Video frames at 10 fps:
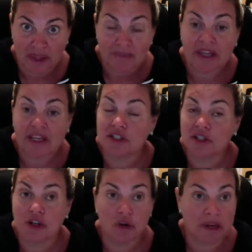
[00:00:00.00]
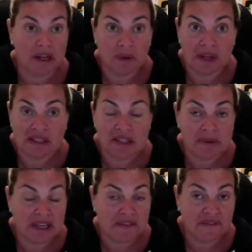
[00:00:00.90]
because nobody wants to
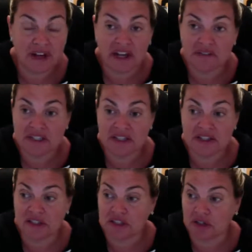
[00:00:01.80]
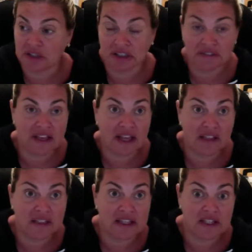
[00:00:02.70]
be involved in the circle of
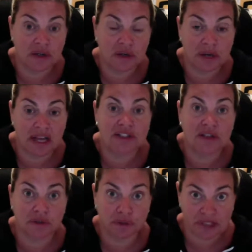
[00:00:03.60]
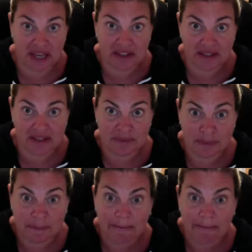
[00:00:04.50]
hell that's known as a group text.